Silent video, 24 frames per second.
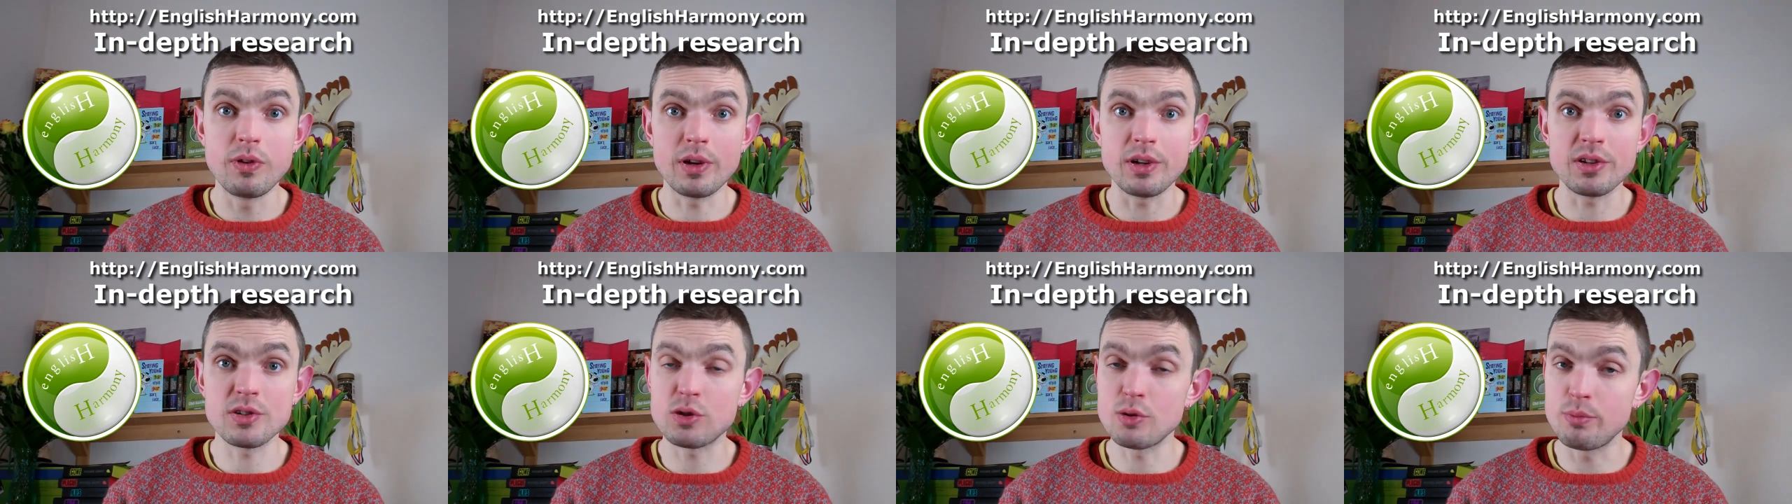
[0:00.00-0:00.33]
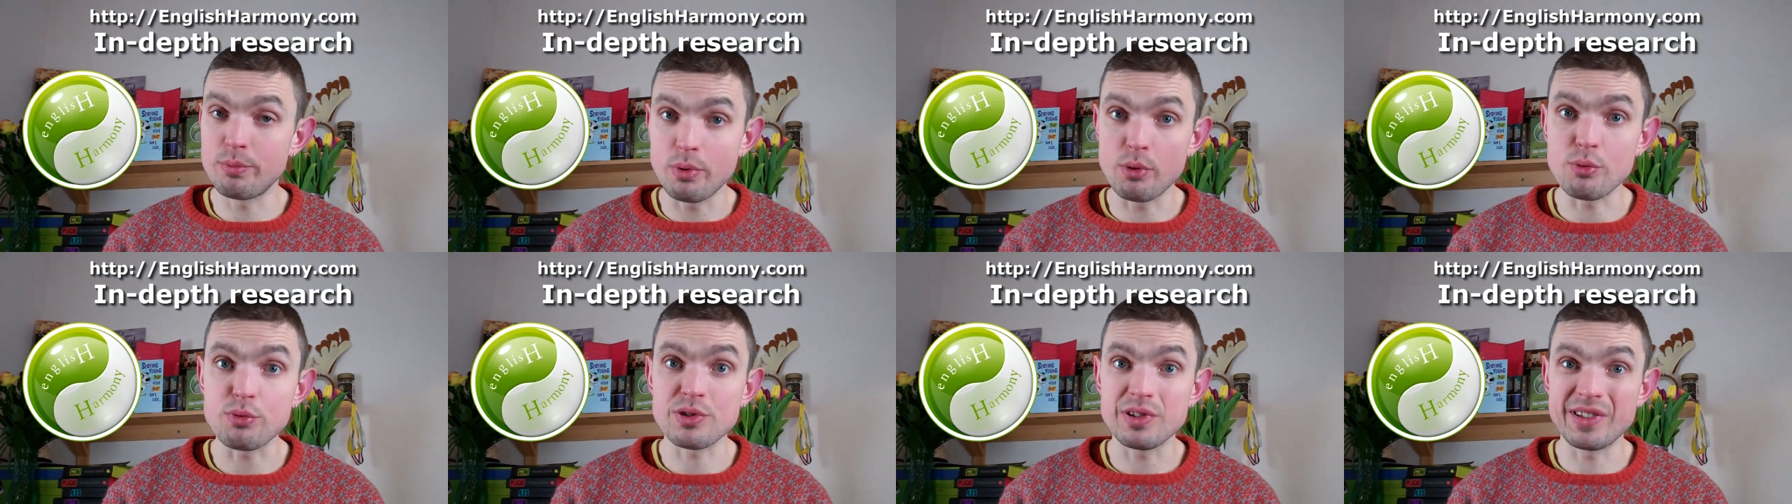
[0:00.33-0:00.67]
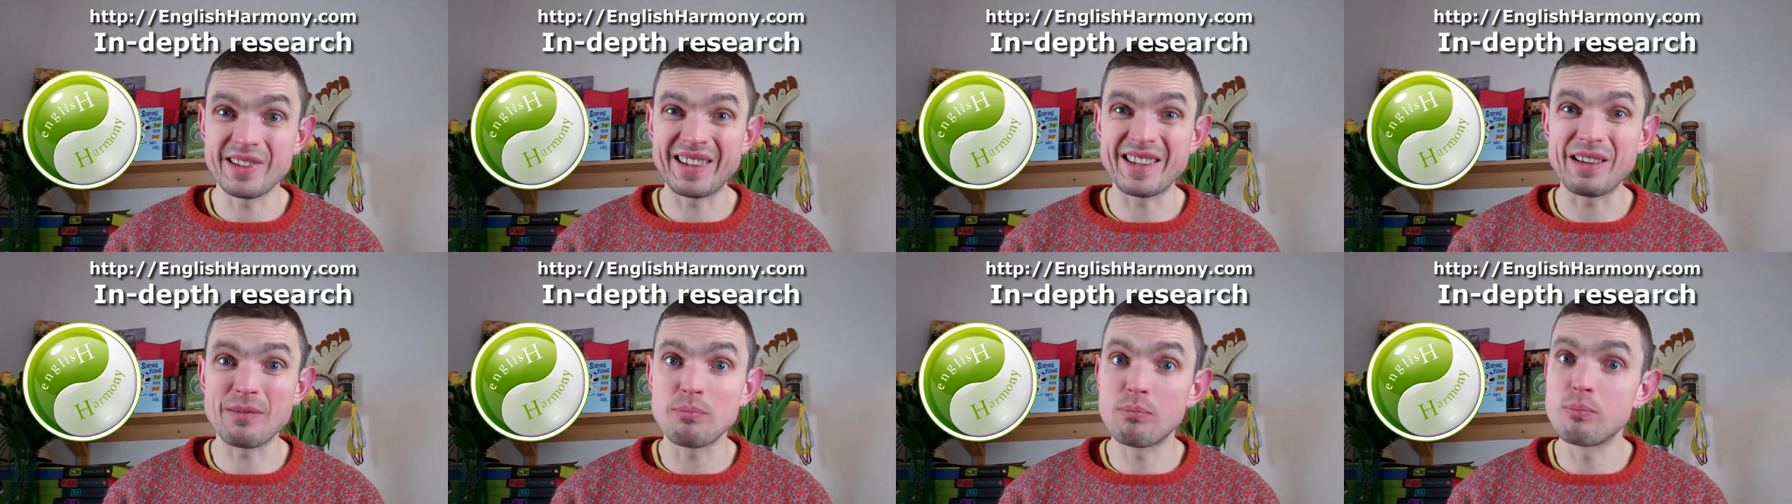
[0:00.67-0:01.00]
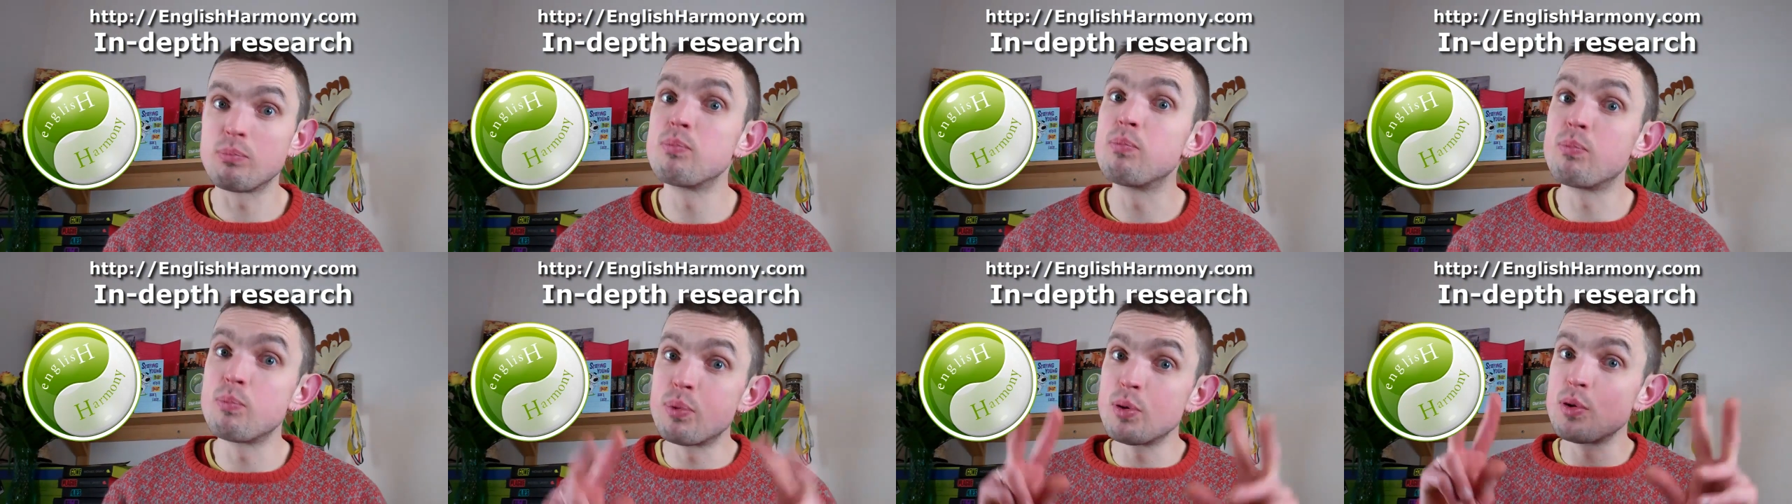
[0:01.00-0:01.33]
supposedly
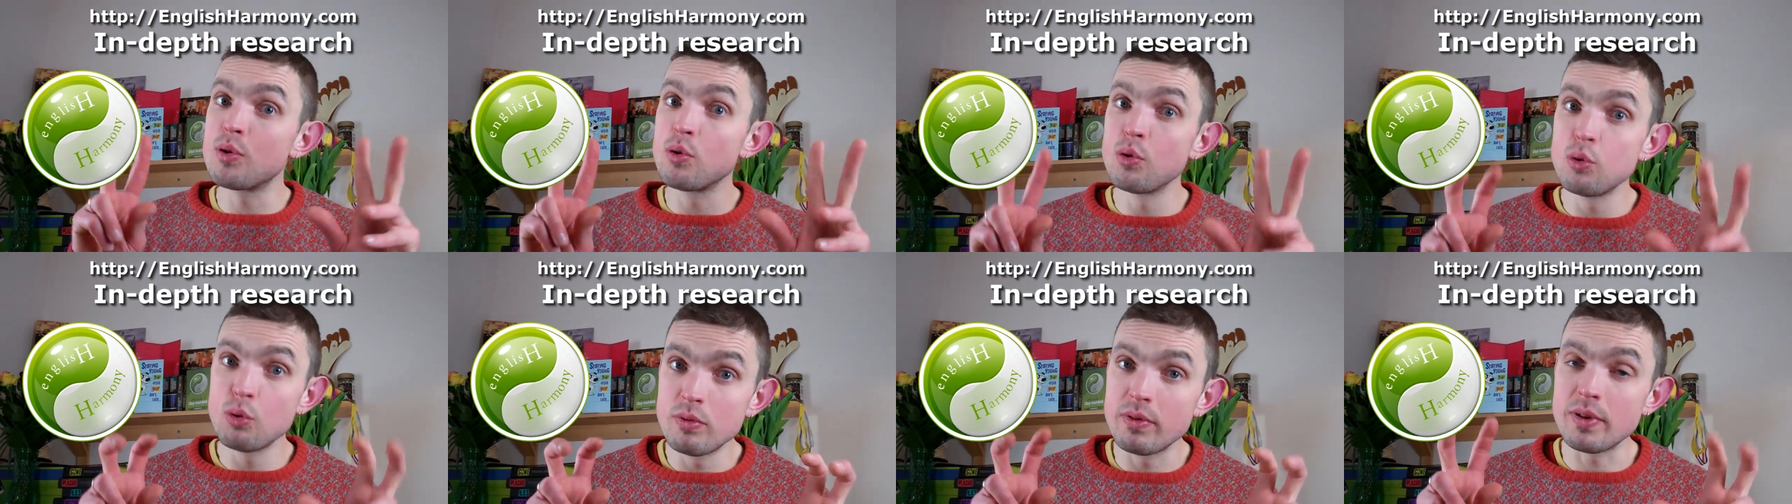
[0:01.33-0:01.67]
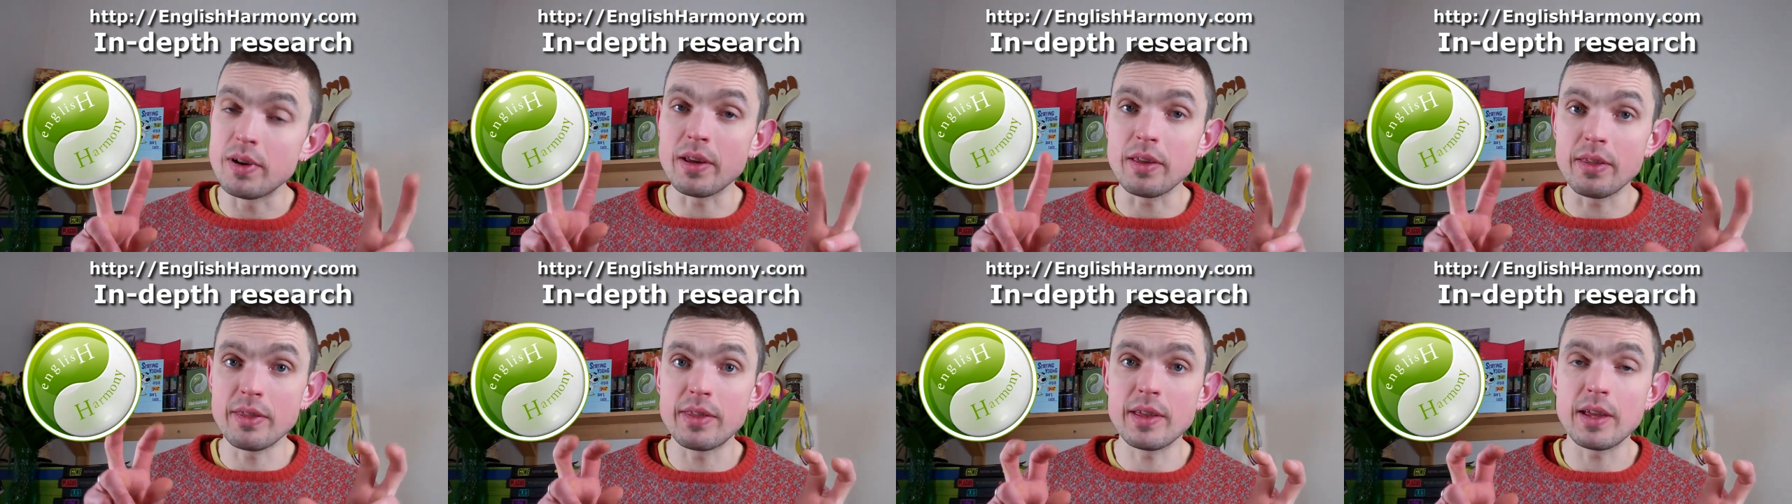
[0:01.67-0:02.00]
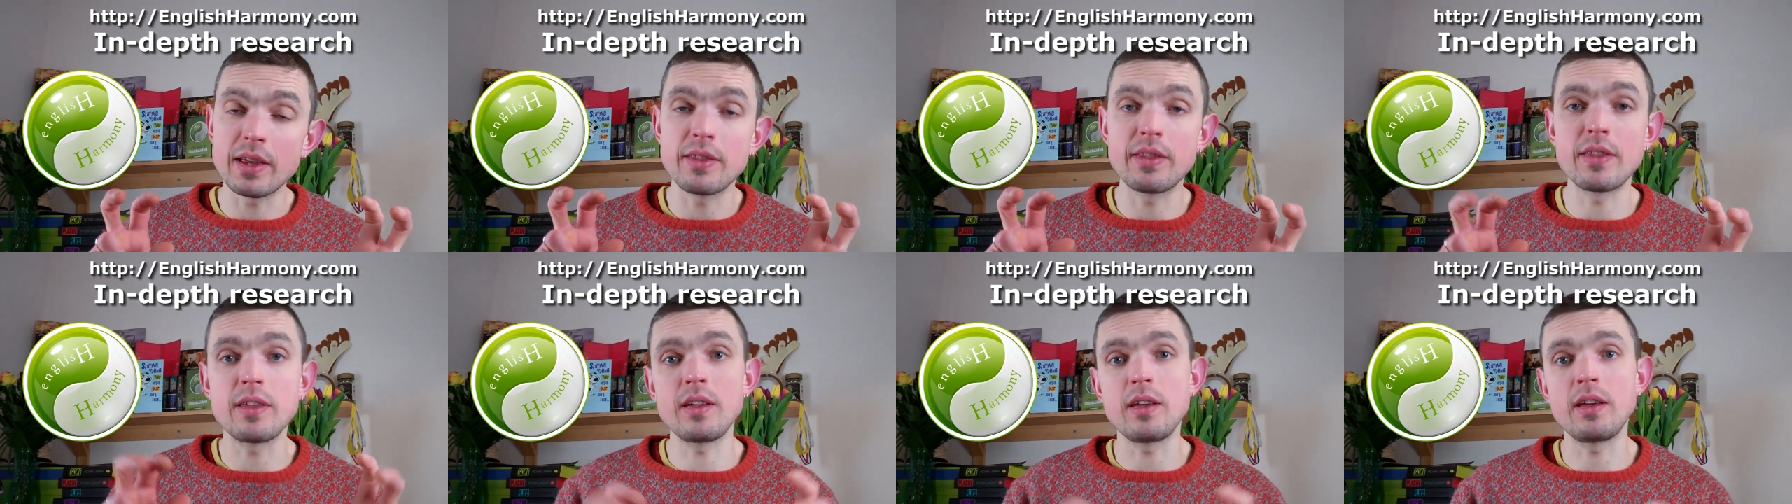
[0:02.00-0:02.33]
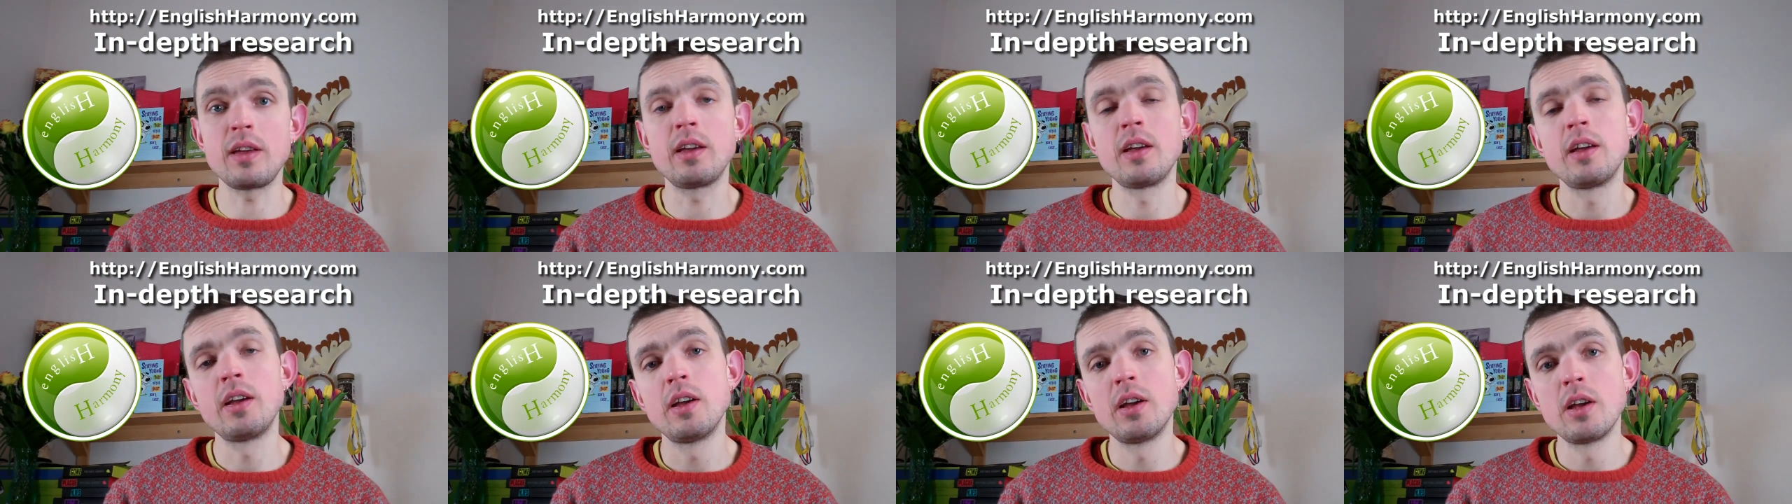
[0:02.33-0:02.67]
proving that the